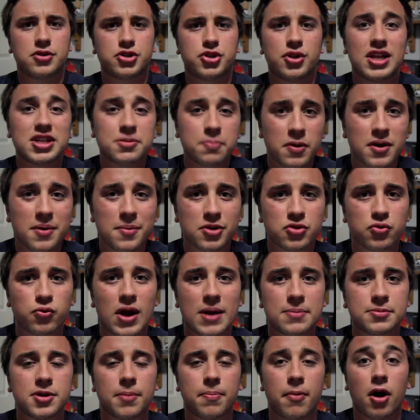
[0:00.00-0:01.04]
So that pretty much
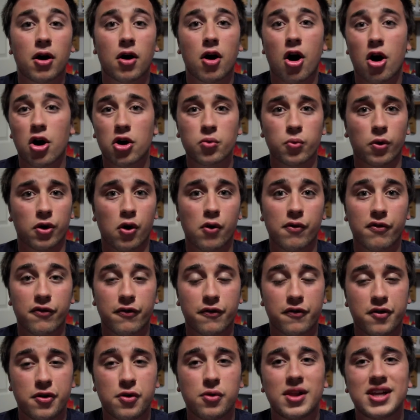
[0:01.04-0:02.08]
wraps up our hardware
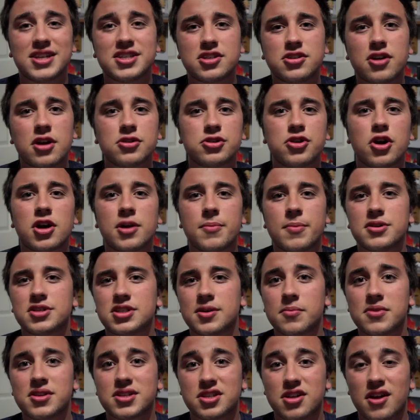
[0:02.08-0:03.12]
overview. Let's start talking about
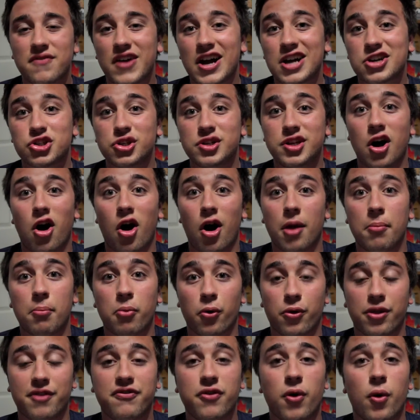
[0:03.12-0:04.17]
some of the stuff actually on
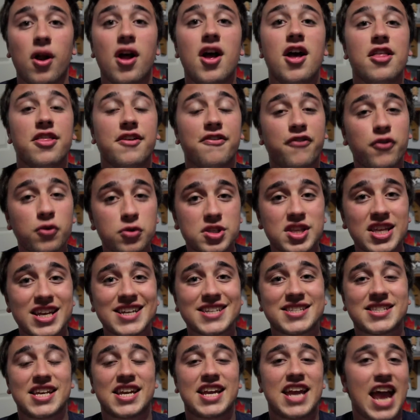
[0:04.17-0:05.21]
board the phone. The first thing
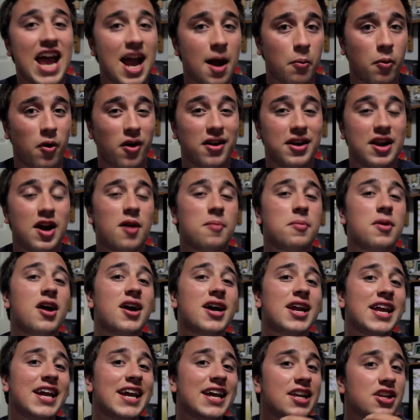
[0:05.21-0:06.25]
is the camera. Now, I'm not
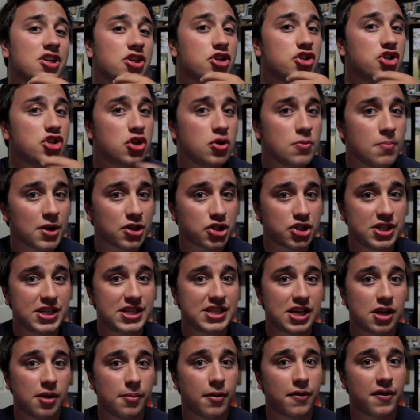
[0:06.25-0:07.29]
going to get into too much
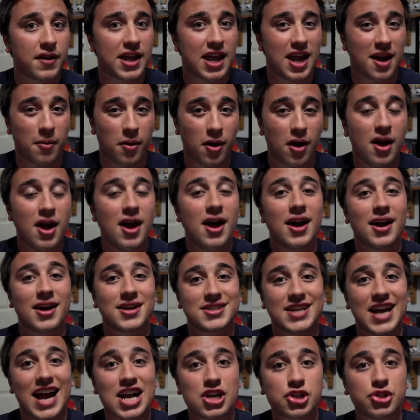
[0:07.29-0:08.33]
detail about the camera
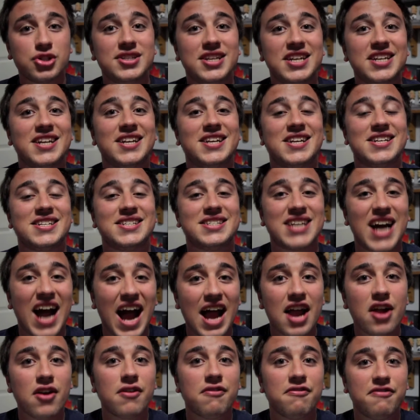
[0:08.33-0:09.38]
because I actually did an
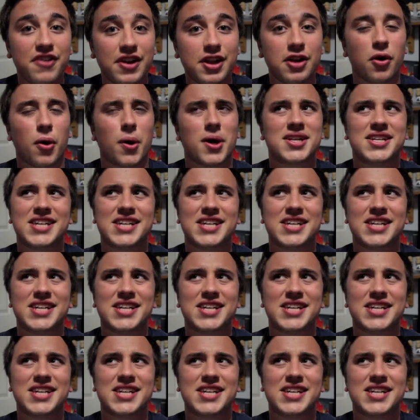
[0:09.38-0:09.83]
entire video, a